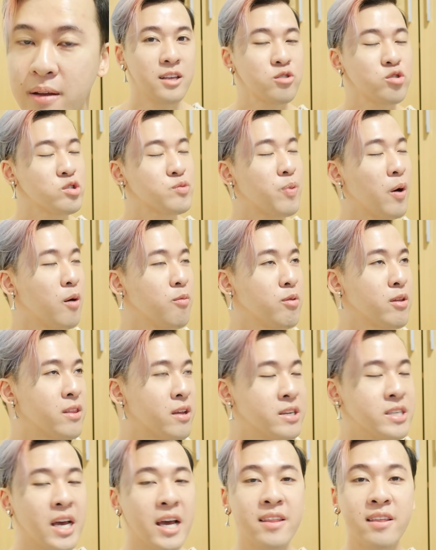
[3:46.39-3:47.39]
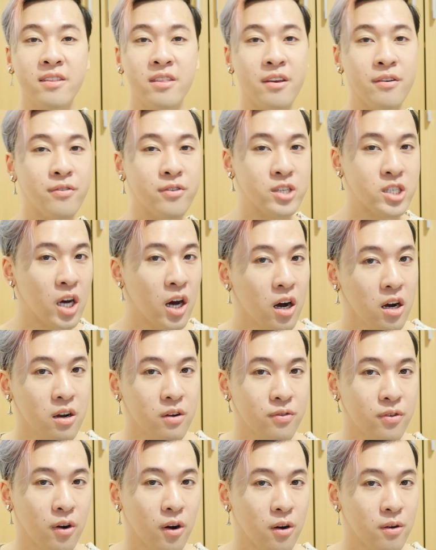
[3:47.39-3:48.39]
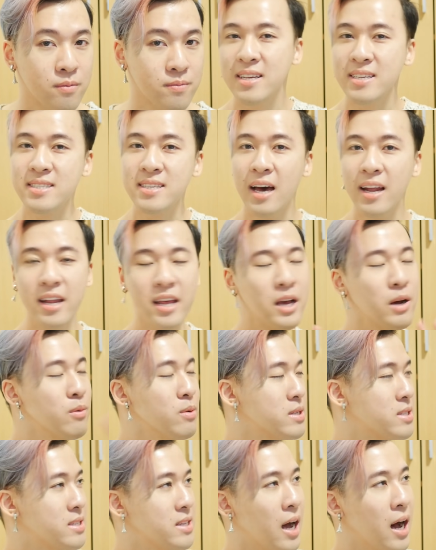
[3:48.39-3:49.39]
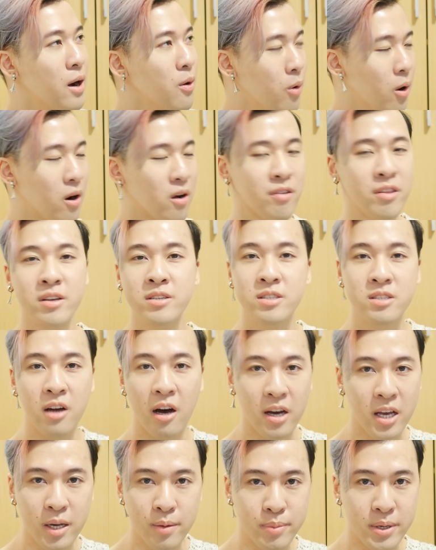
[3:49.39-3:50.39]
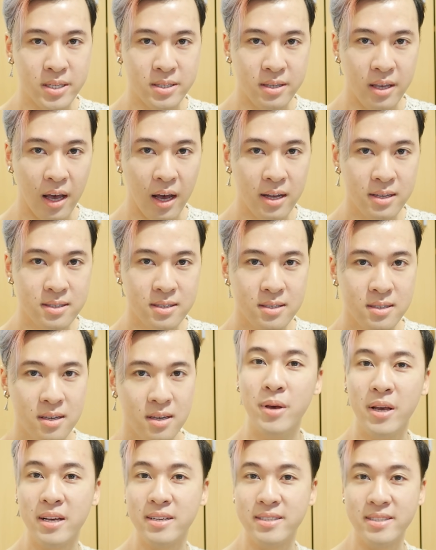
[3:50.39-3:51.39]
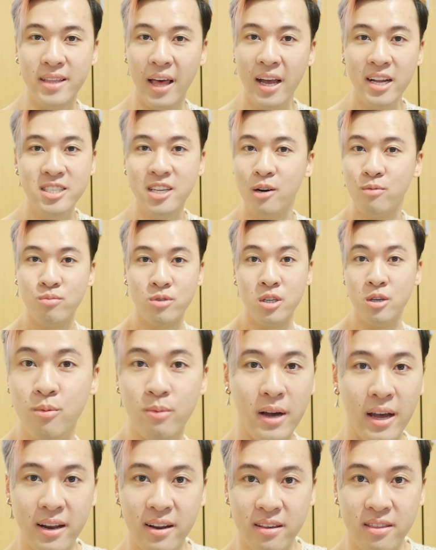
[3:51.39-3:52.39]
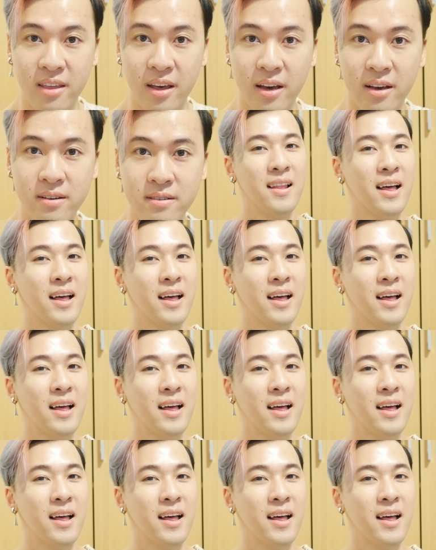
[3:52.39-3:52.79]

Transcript: This was probably the day that the photographer decided it was not worth stalking BTS because they don't do anything.